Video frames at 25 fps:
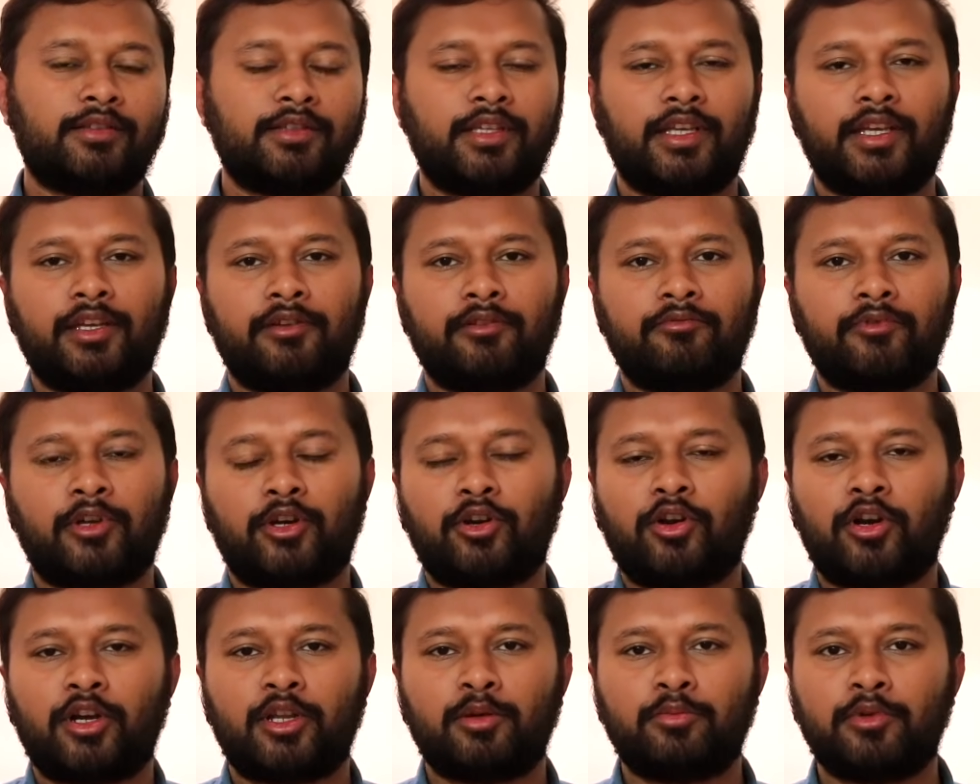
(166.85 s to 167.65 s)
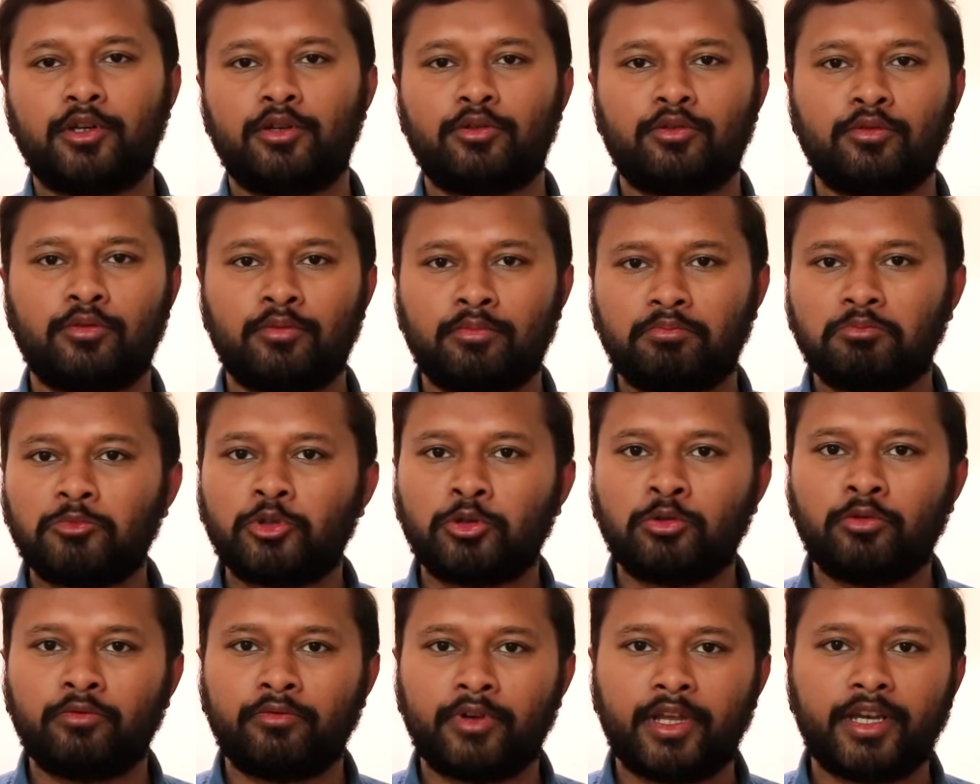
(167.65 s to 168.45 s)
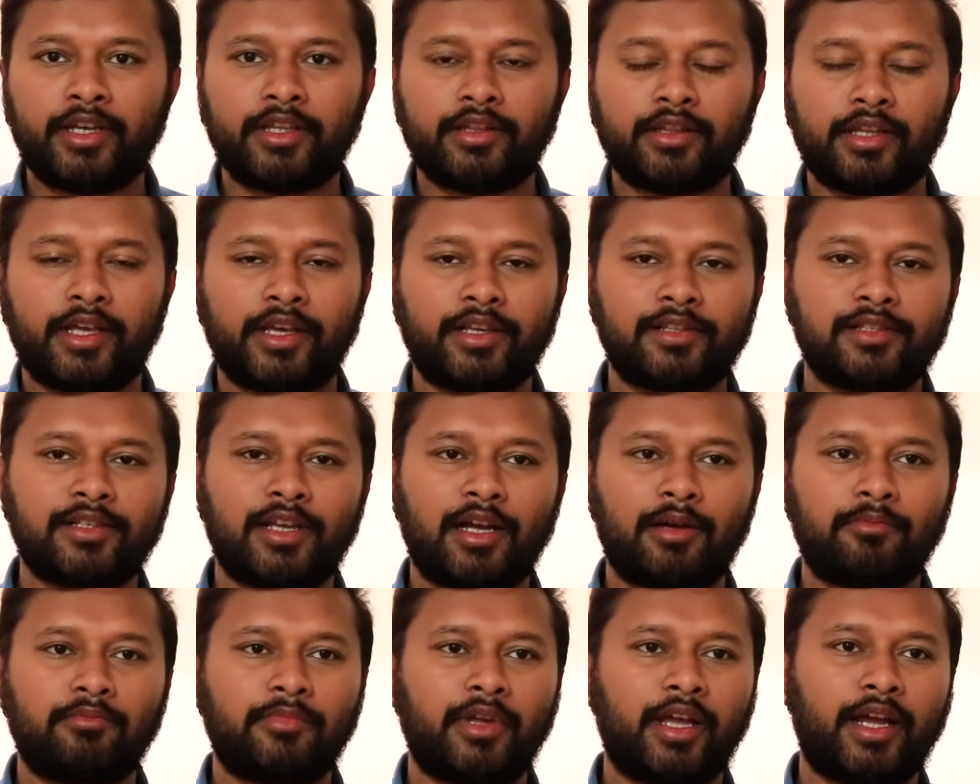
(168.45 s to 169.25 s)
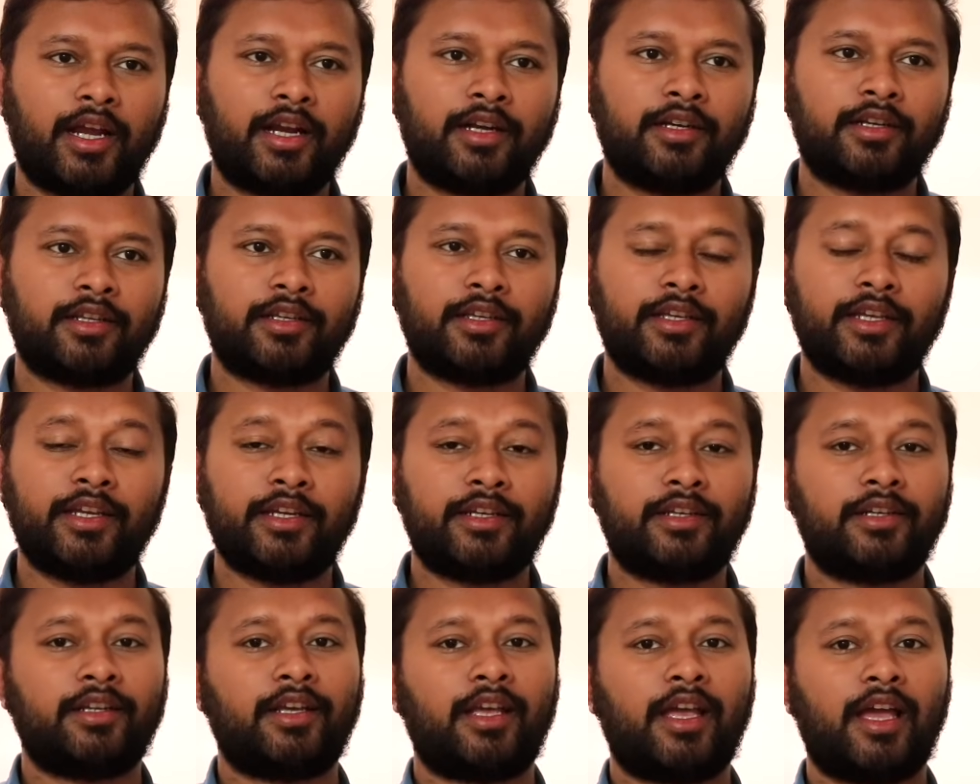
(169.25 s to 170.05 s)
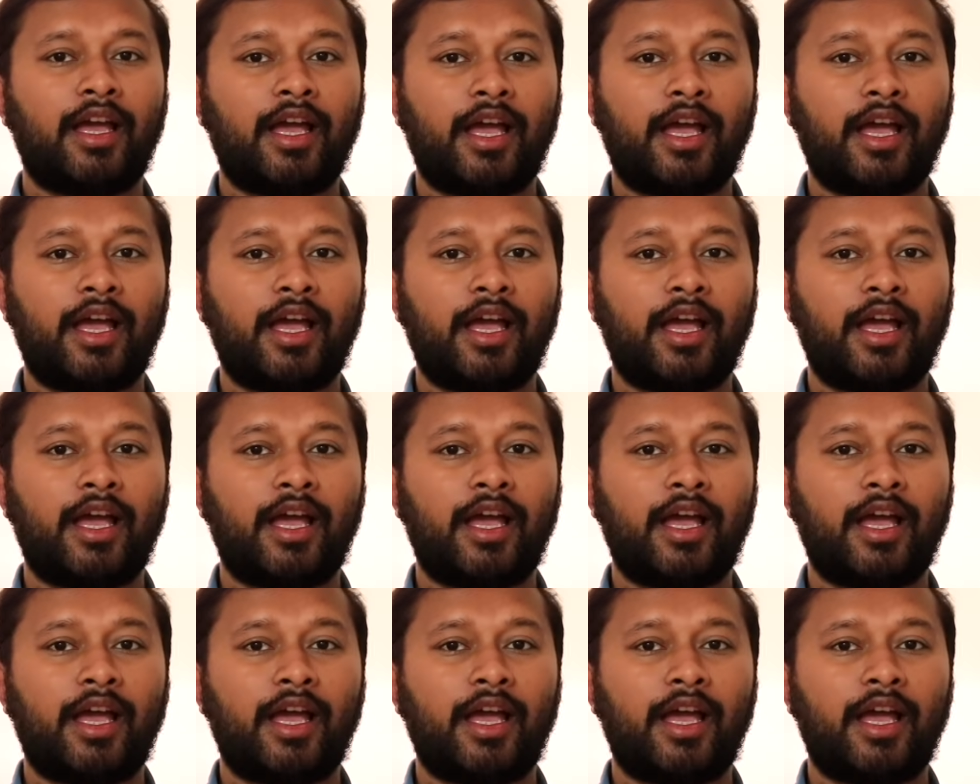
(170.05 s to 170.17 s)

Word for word: they were not able to do well in the exam and it